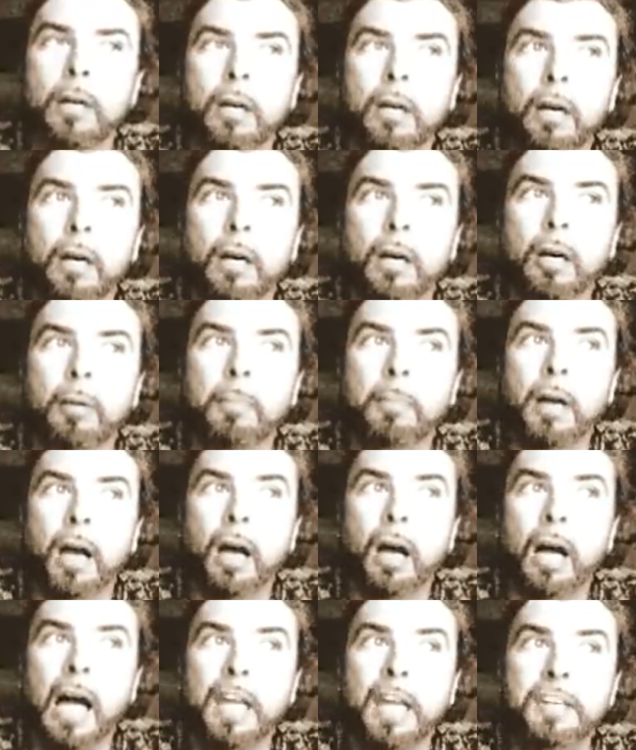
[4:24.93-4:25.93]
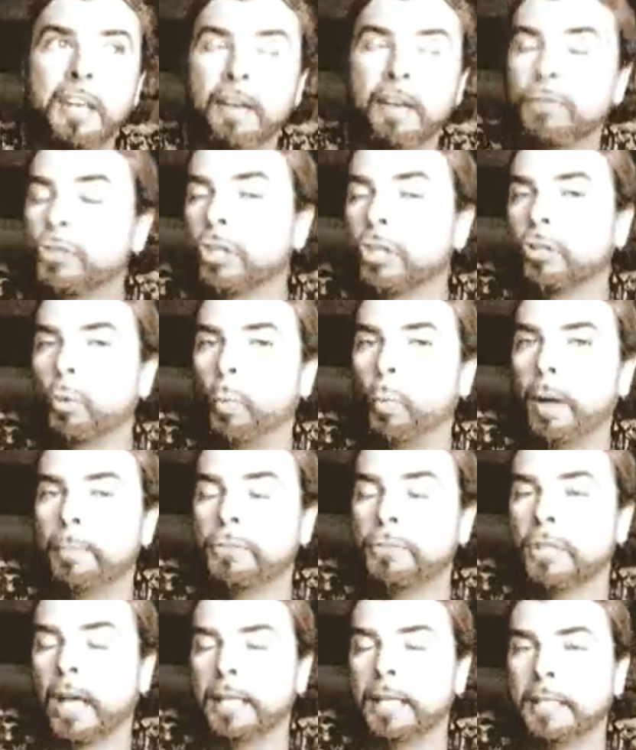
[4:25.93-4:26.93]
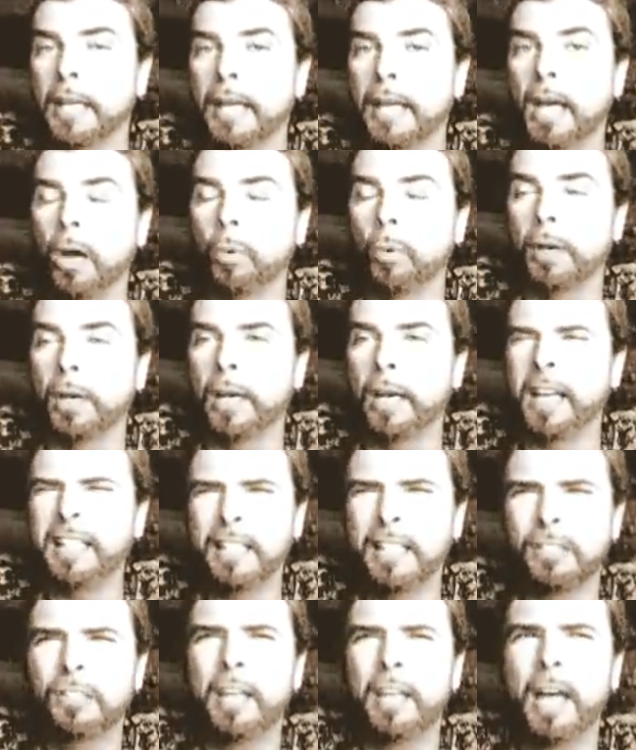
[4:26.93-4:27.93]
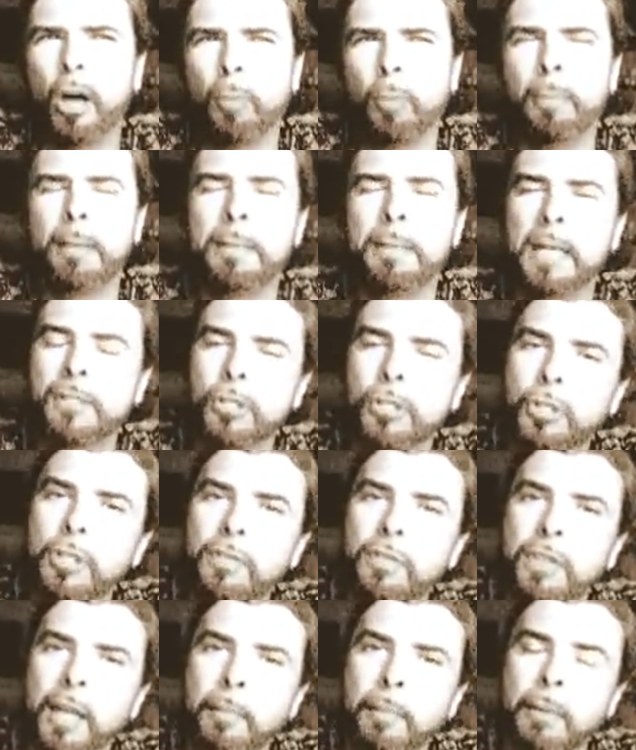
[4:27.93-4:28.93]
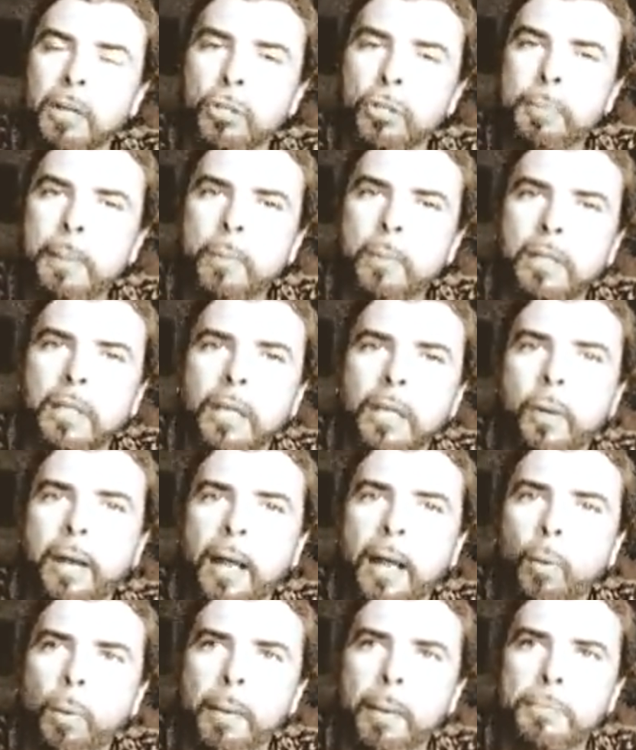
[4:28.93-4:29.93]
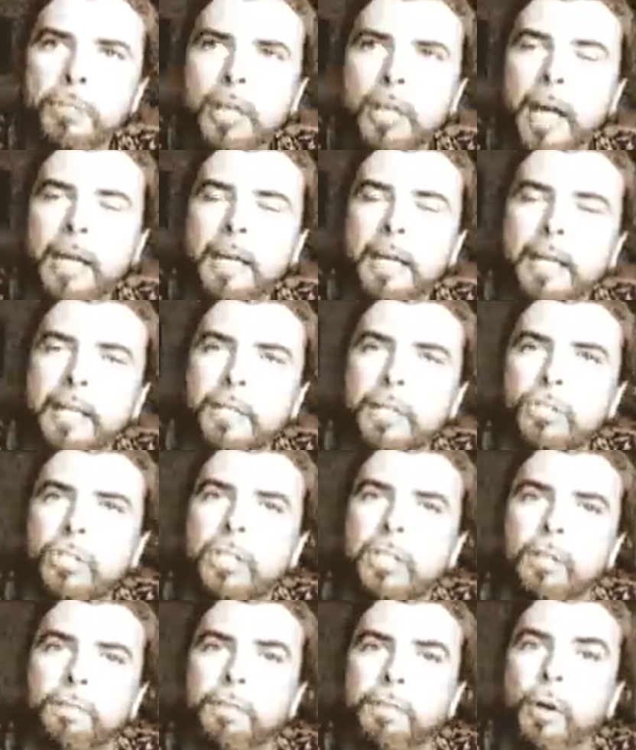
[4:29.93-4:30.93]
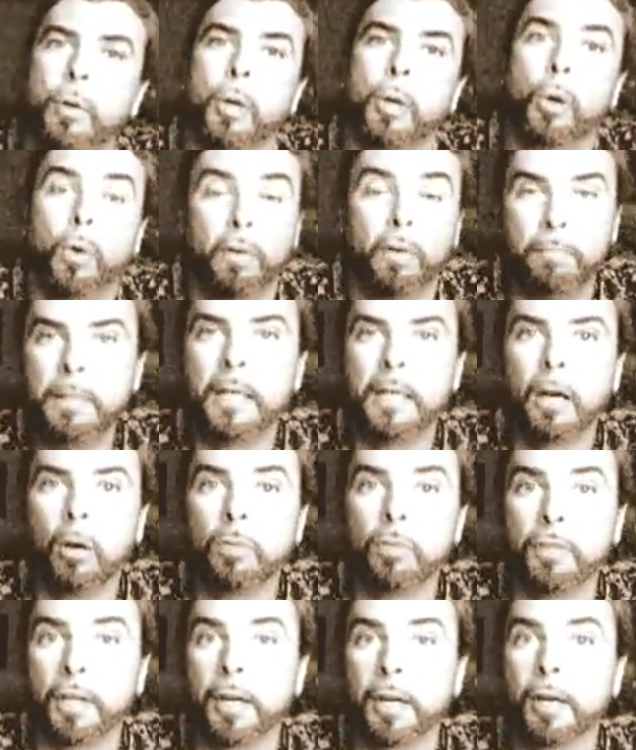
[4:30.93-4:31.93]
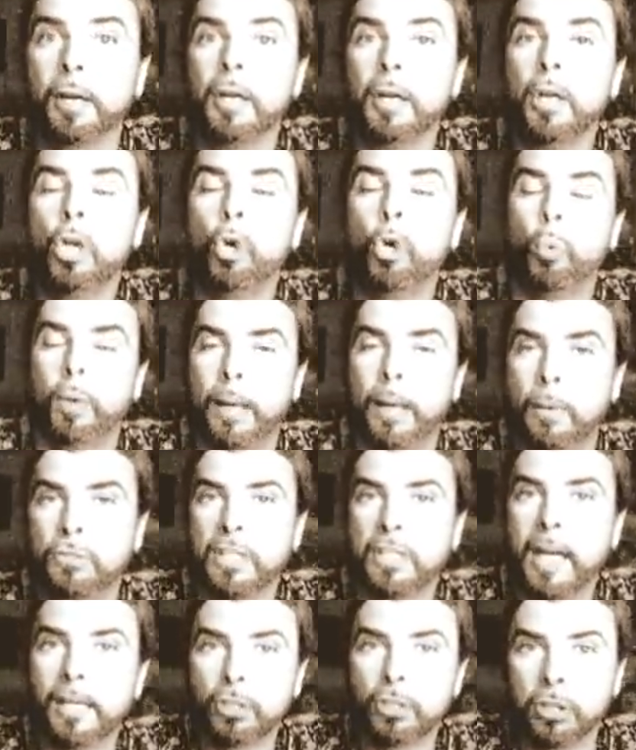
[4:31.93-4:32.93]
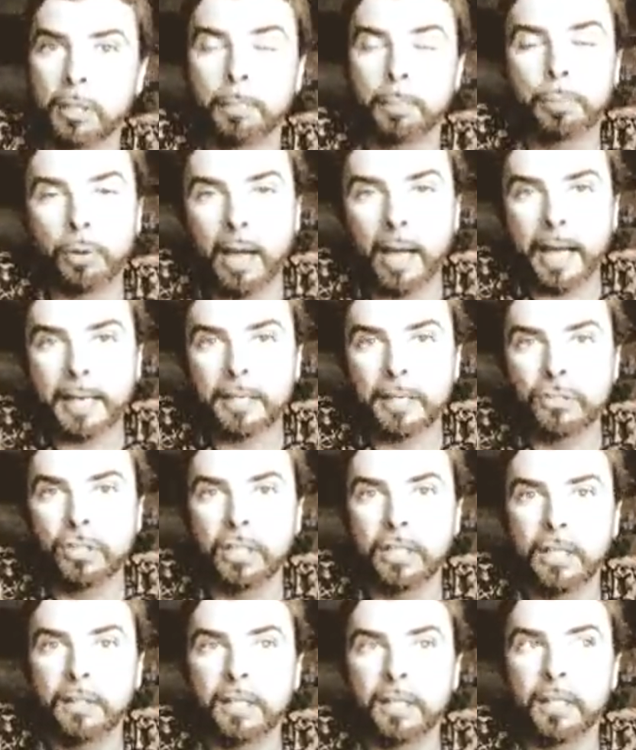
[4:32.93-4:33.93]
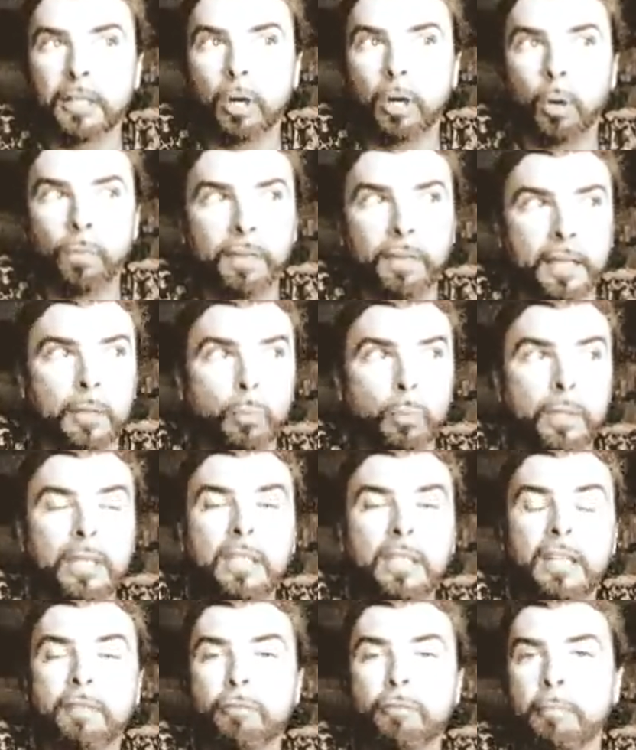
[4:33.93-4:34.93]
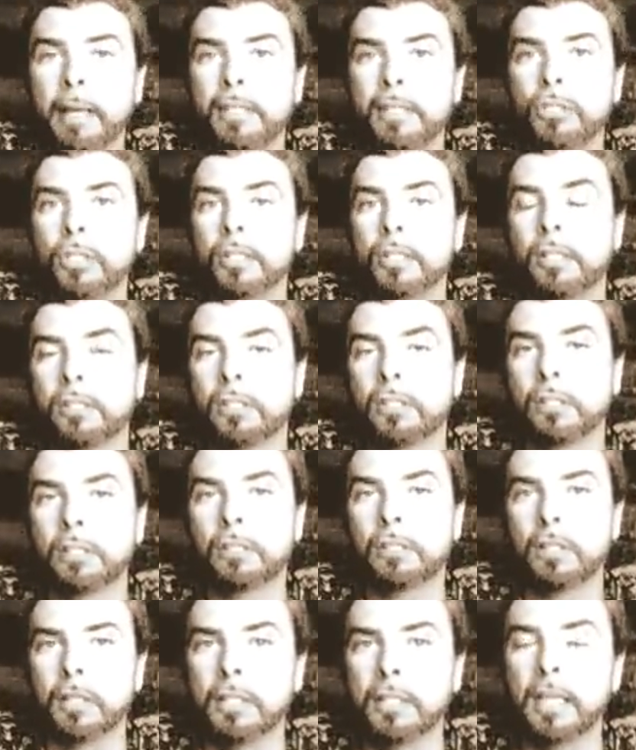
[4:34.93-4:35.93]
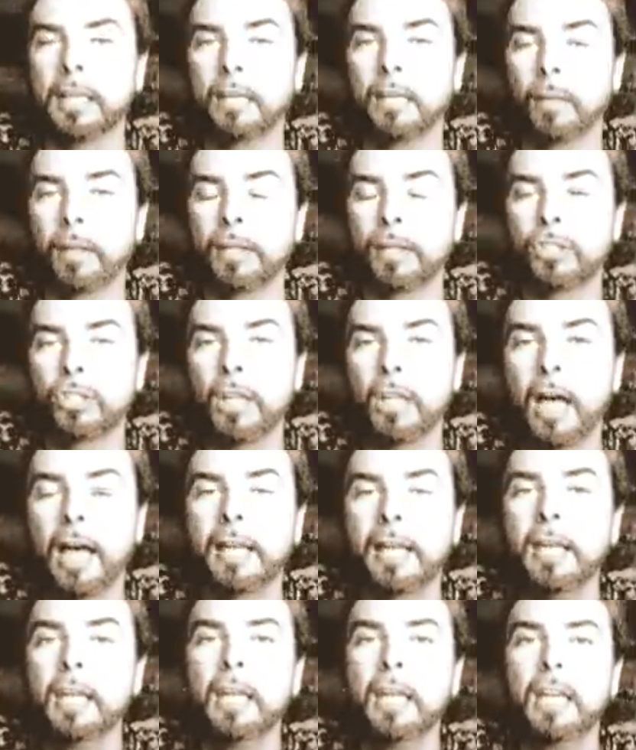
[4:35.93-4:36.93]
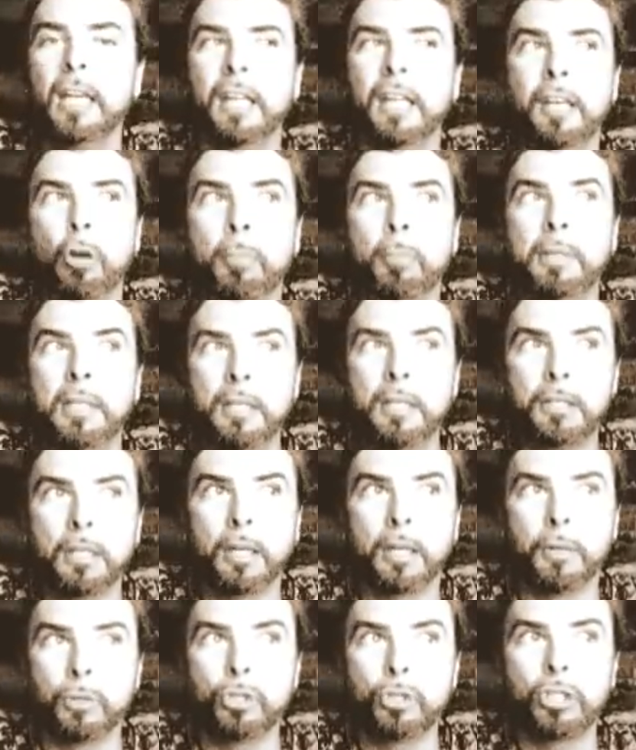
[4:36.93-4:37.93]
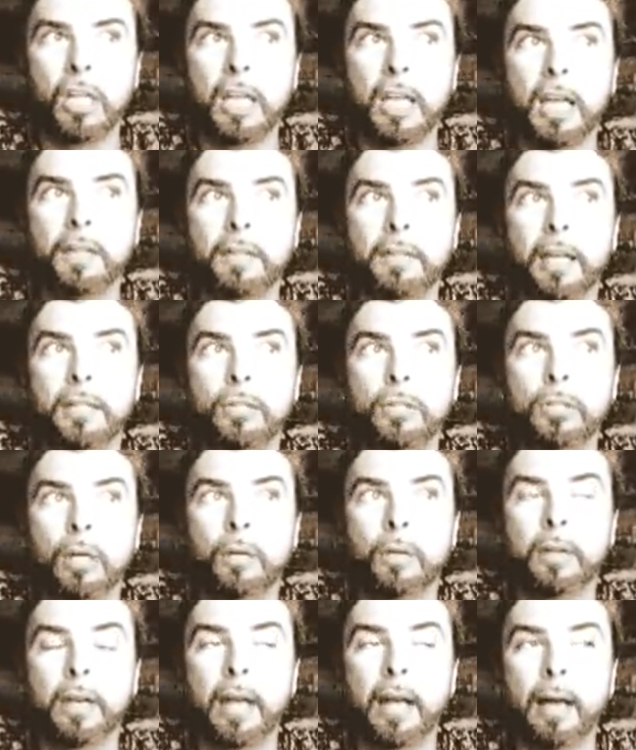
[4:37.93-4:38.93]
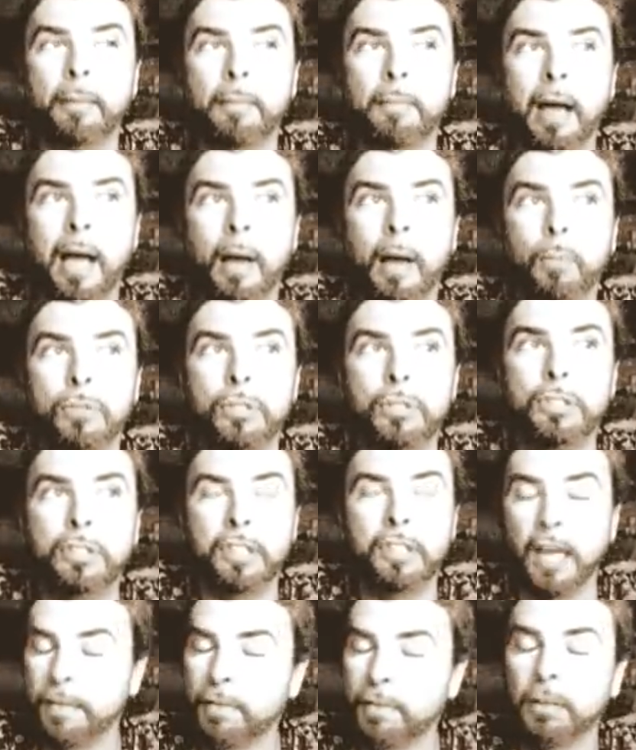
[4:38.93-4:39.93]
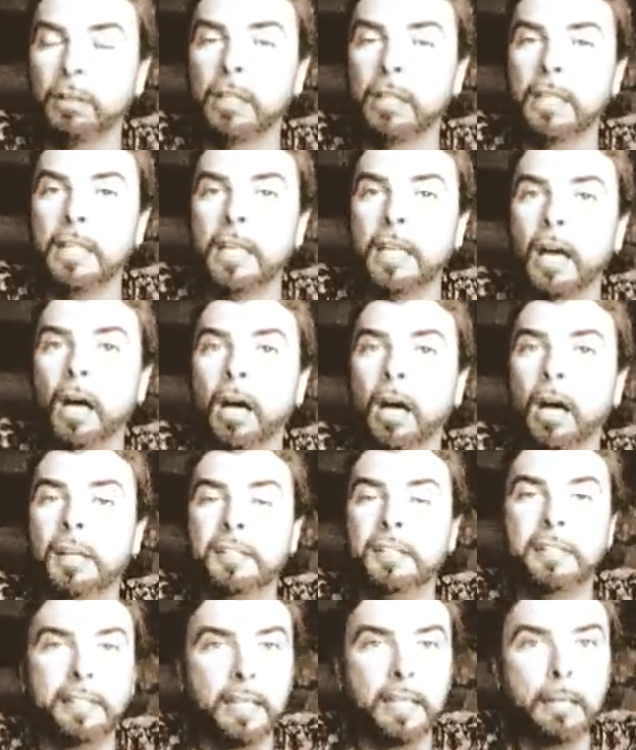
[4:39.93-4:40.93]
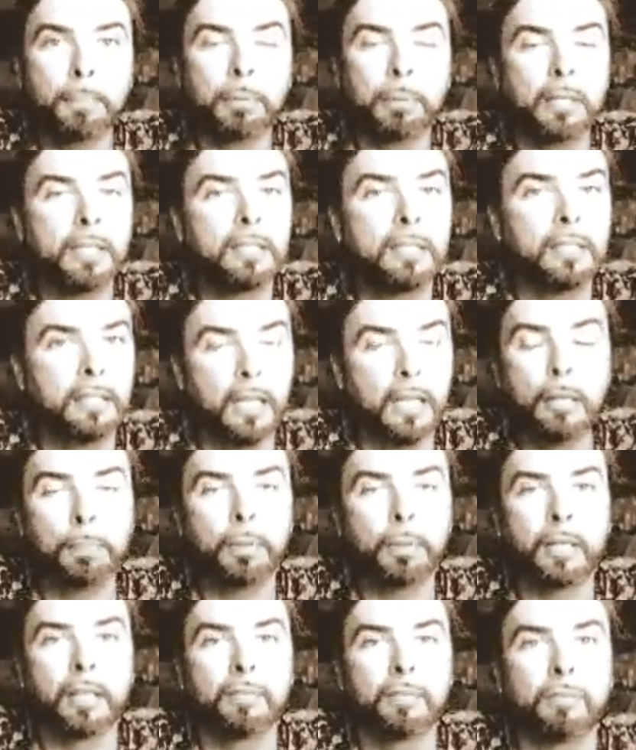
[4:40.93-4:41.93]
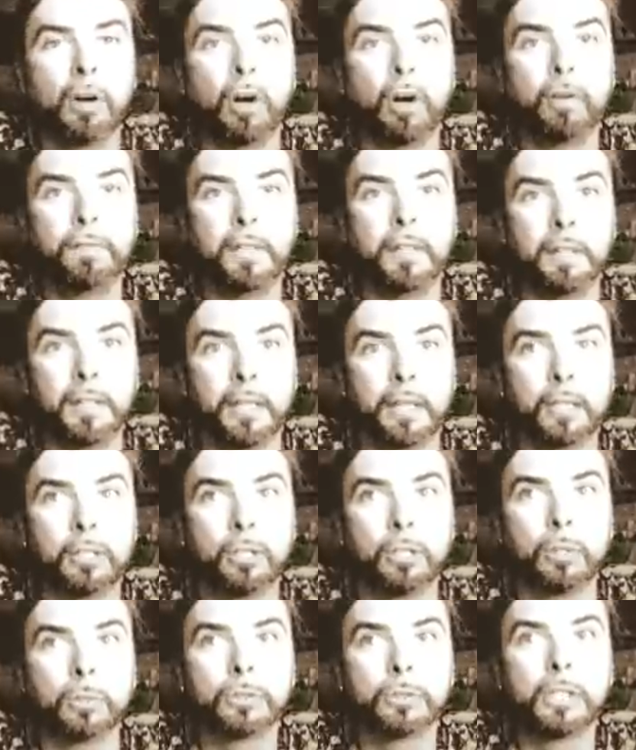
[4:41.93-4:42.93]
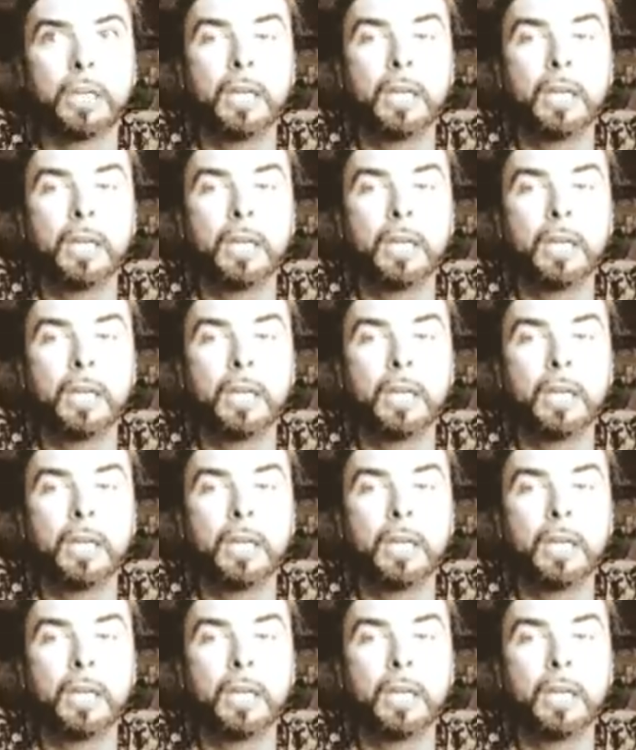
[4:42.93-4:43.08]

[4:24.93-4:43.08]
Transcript: I never took the website down, and I guess now maybe that's a good thing, because people can go to that website and they can see the photo of me on there when I was actually practicing in the occult, and they can read the information that's contained on that site, and they'll begin to understand that that I was definitely deeply involved in the occult.